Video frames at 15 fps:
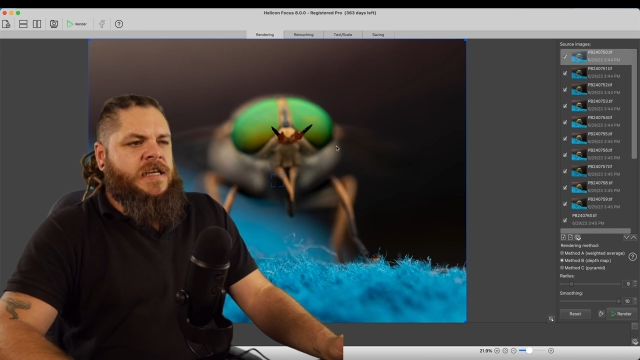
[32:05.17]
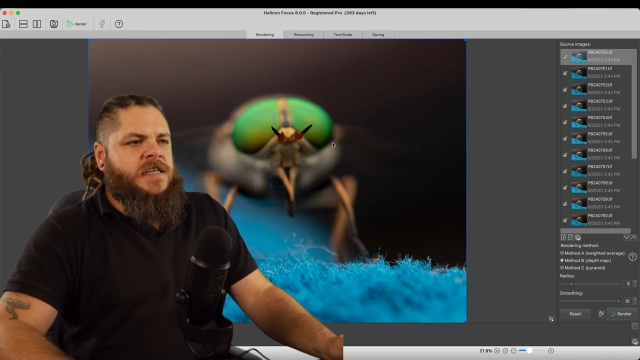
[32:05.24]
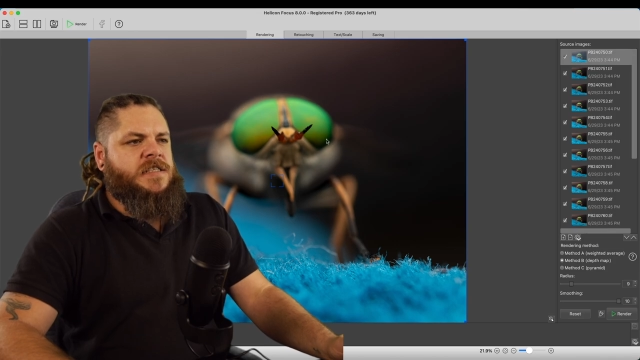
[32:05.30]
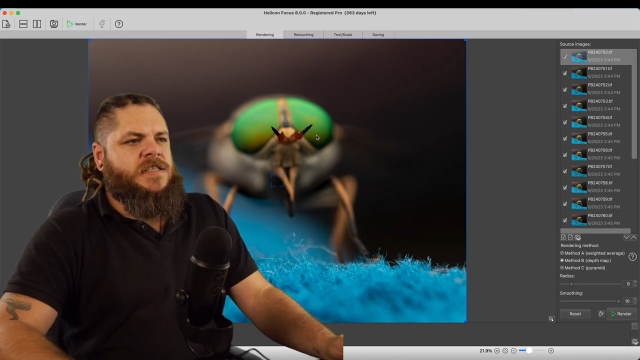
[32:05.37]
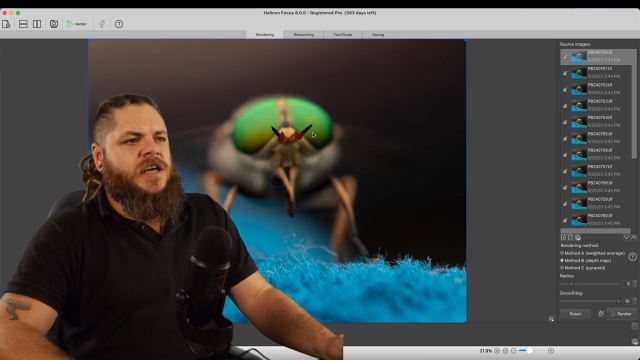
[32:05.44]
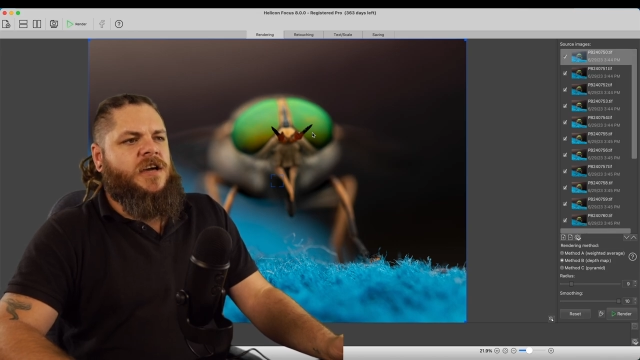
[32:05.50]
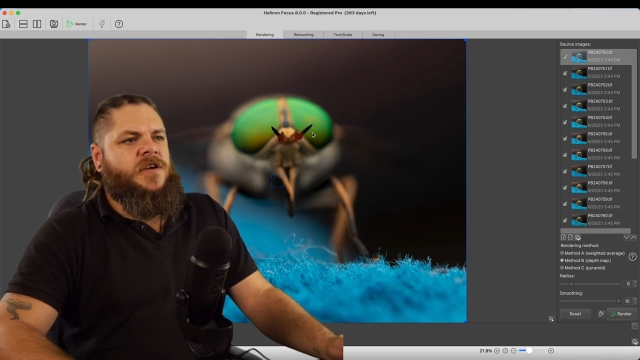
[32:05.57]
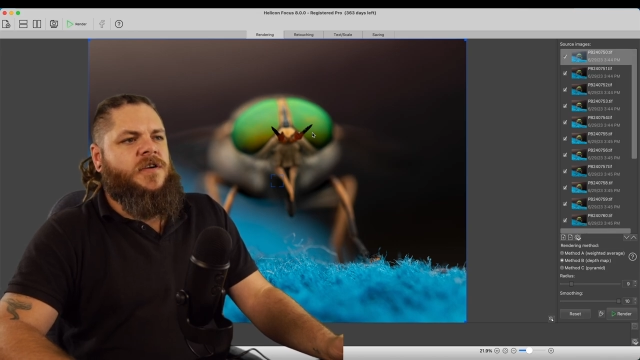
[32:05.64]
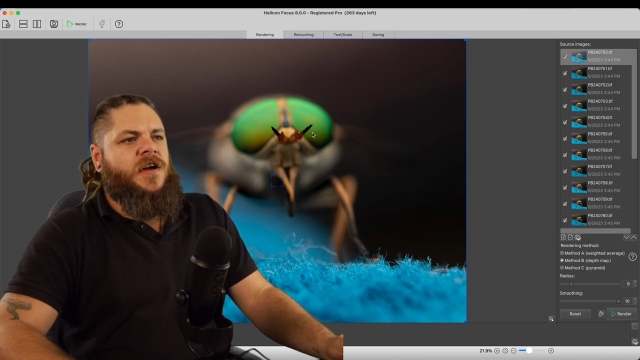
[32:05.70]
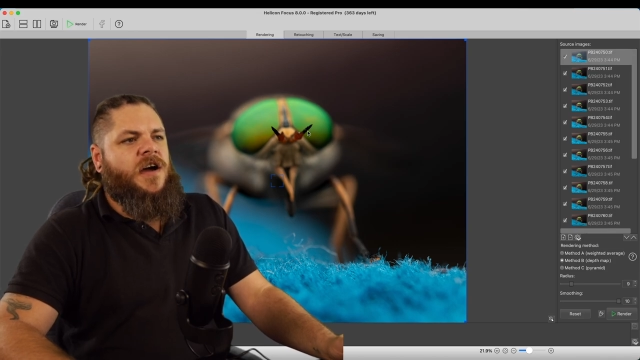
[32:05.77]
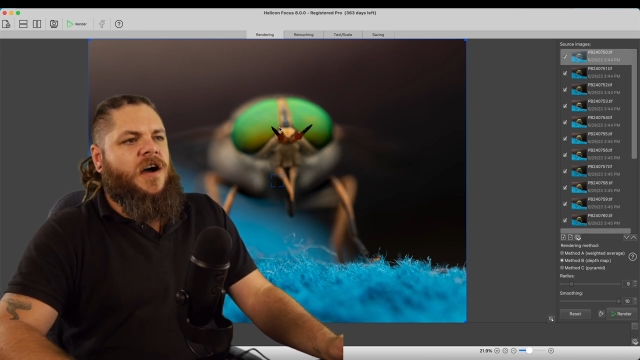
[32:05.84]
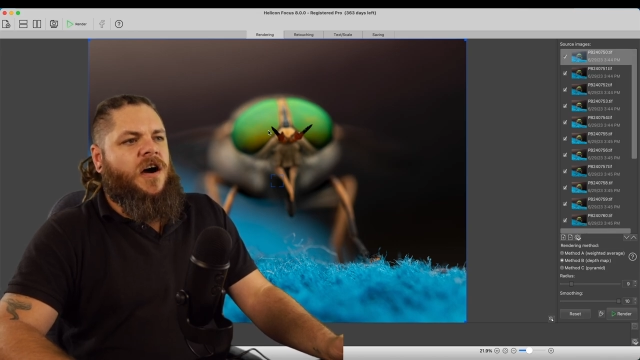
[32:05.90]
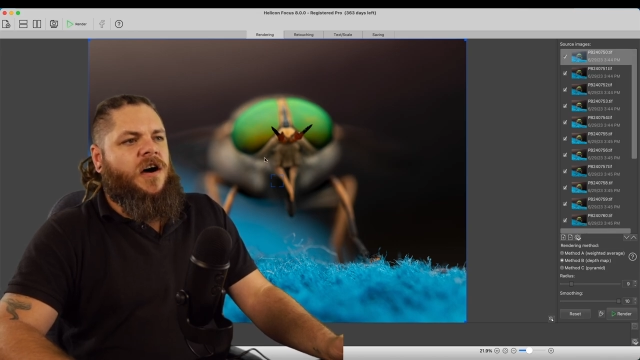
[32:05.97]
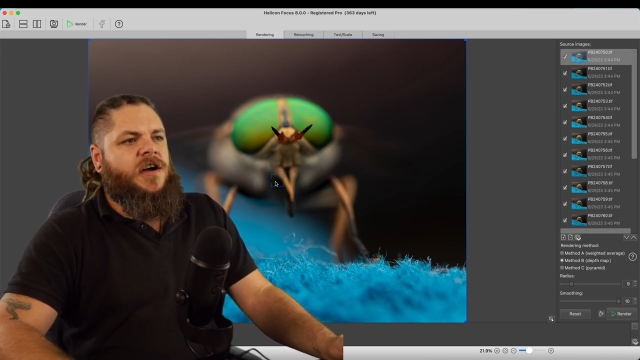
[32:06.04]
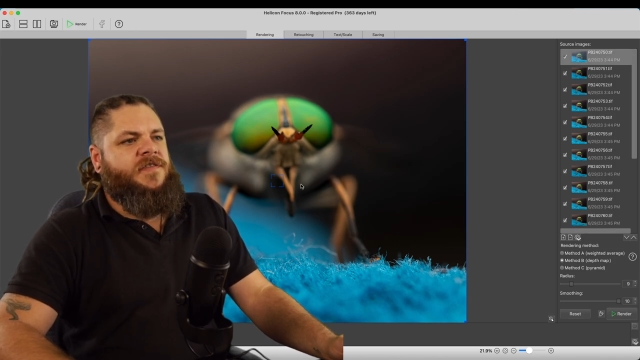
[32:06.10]
So
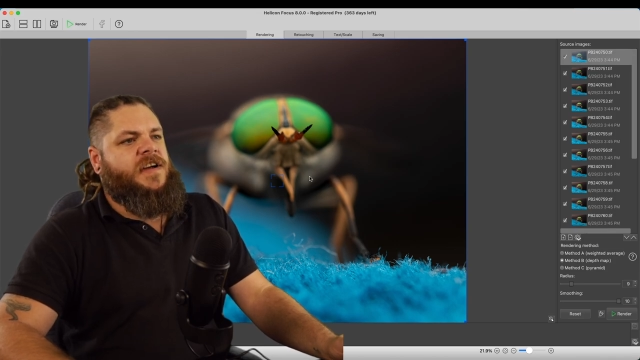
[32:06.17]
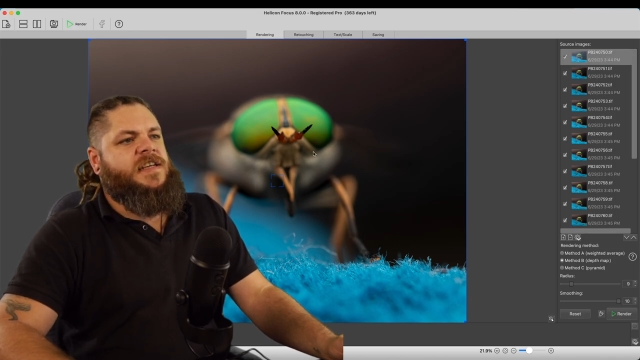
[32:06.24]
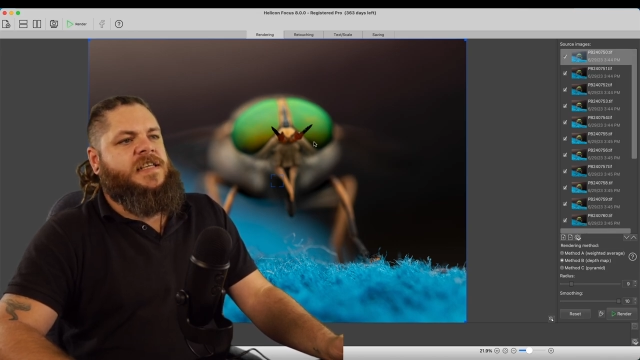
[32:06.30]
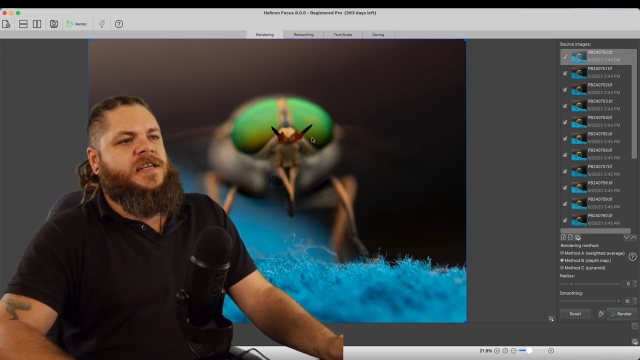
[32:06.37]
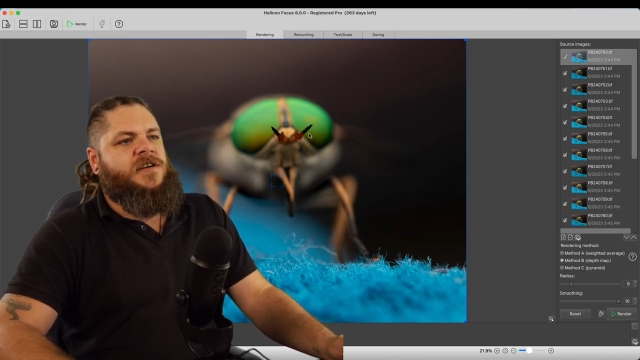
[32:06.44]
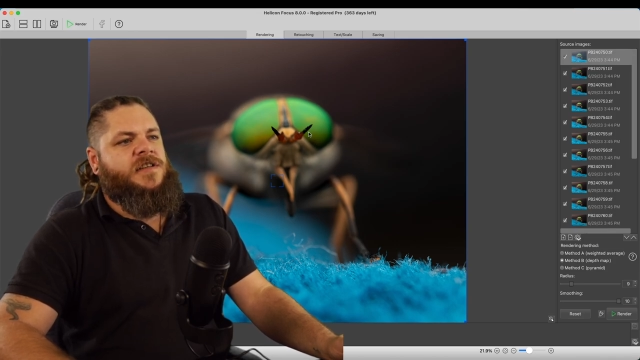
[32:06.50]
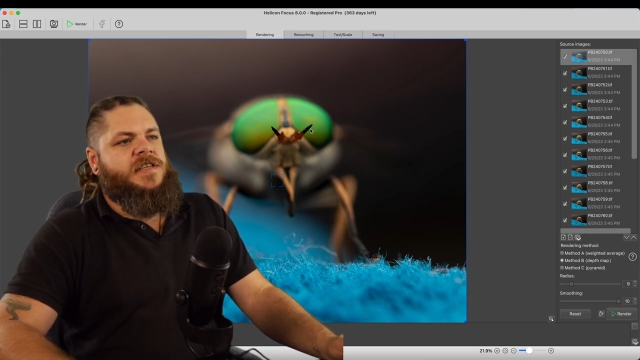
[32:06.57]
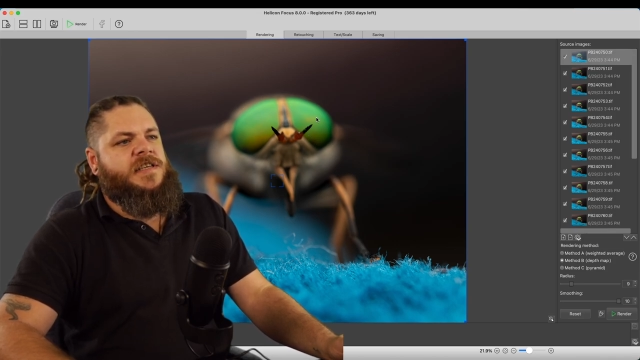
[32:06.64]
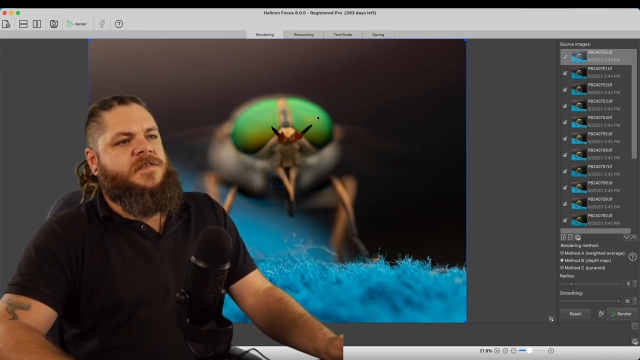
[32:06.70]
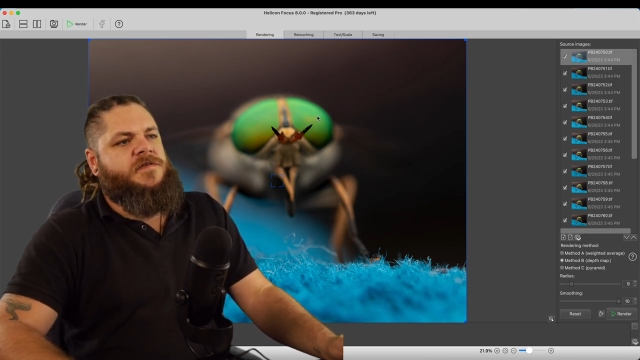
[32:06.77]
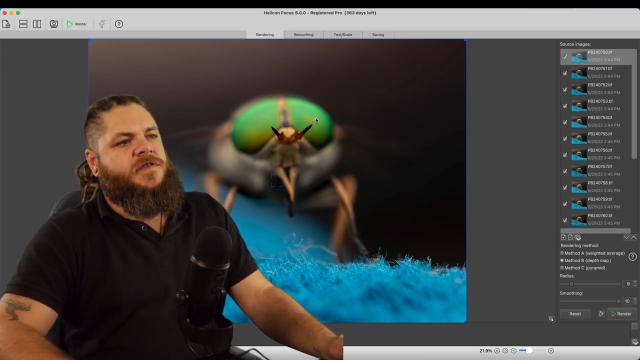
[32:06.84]
I've actually got this in